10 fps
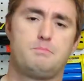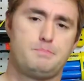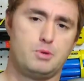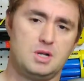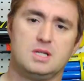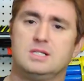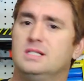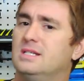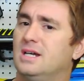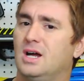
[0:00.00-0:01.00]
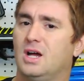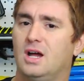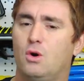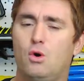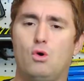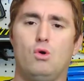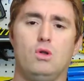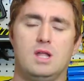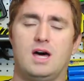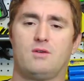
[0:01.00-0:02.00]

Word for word: put a whole lot